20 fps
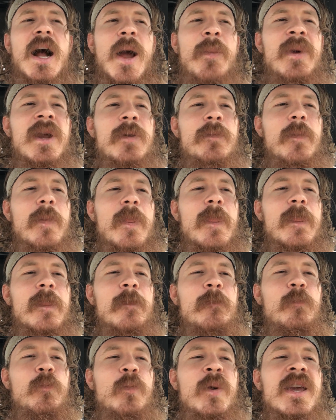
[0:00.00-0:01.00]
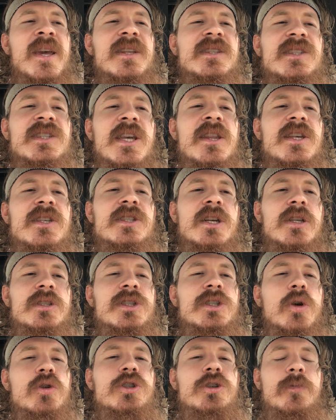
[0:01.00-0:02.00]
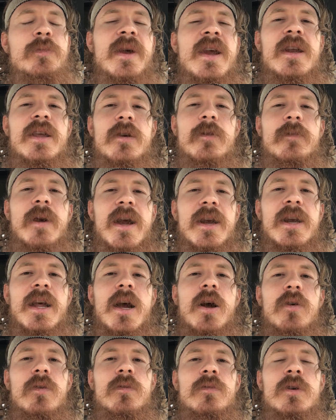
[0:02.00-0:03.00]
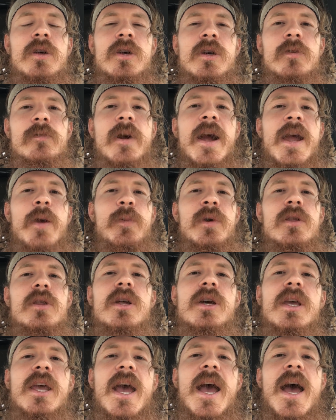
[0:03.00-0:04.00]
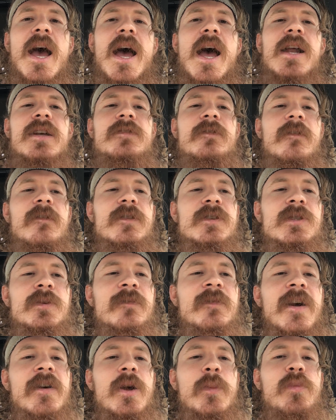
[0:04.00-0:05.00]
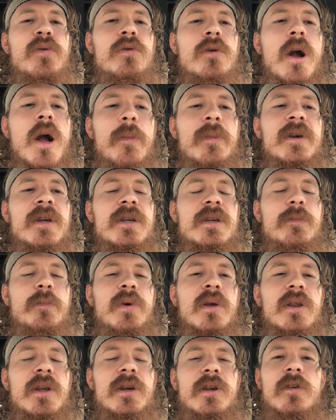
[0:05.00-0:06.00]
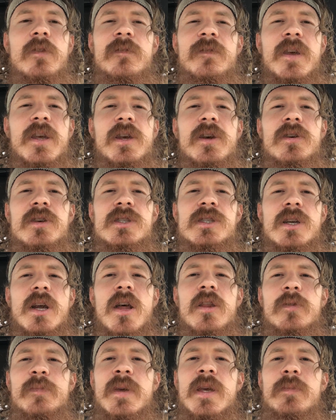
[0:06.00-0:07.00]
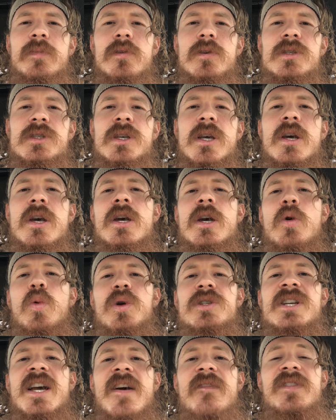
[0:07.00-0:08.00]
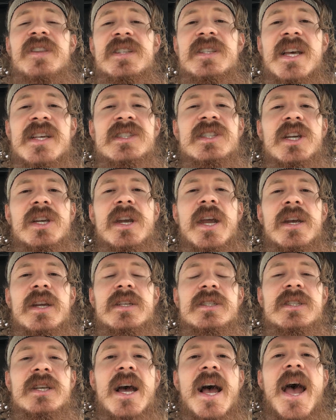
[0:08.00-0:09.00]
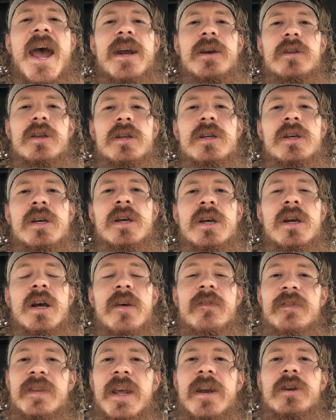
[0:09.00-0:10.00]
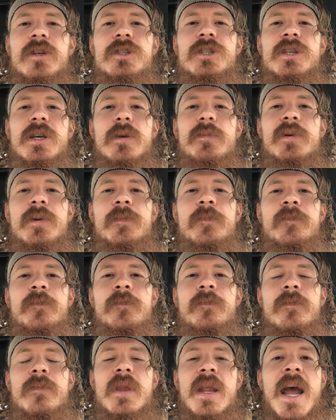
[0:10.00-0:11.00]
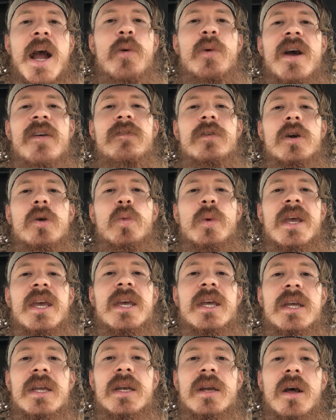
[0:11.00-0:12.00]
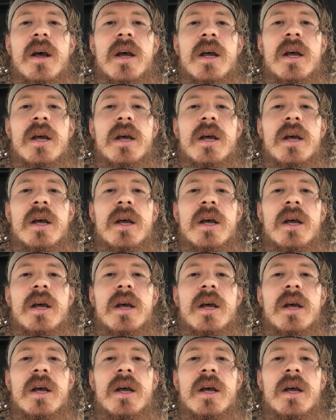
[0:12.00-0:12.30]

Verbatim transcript: I mean, we can see this on social media right now, right? We look at some very prominent political figures and other peoples which have the designated title of leadership. However, we can